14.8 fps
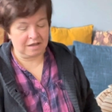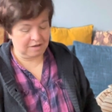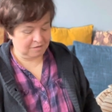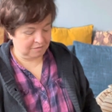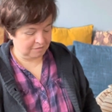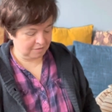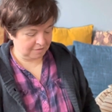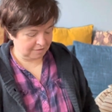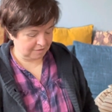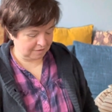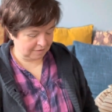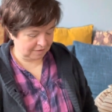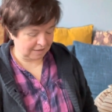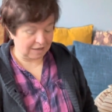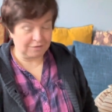the
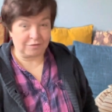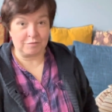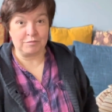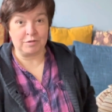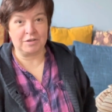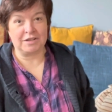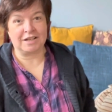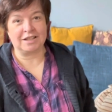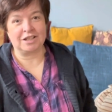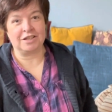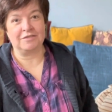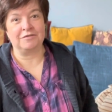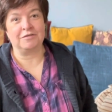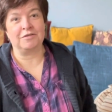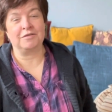Sullivan
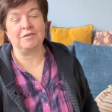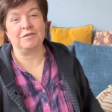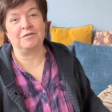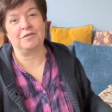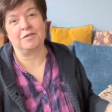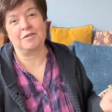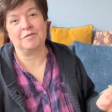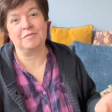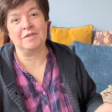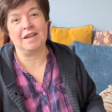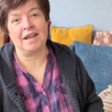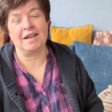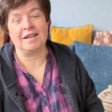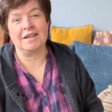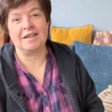production from
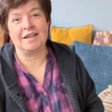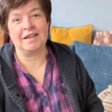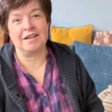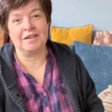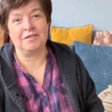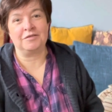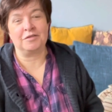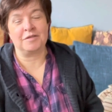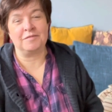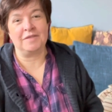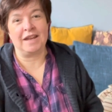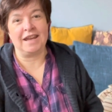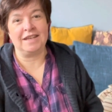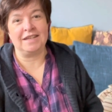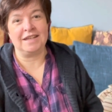Canada from the
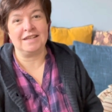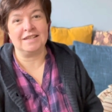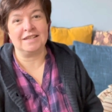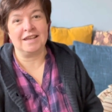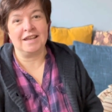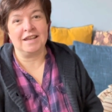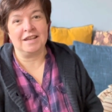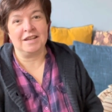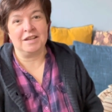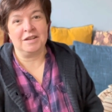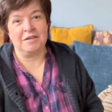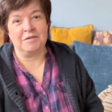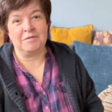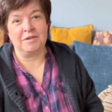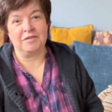80s
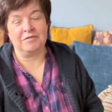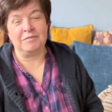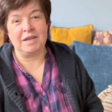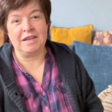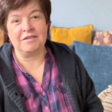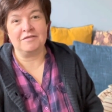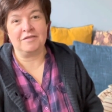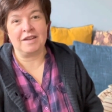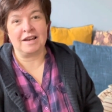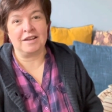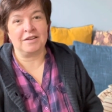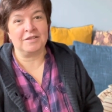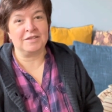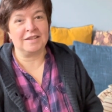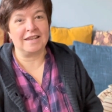with Megan
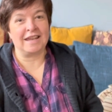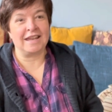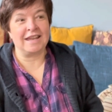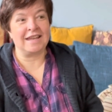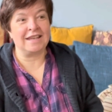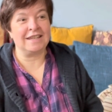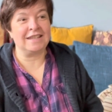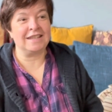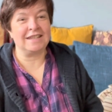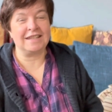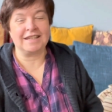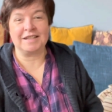Fellows, and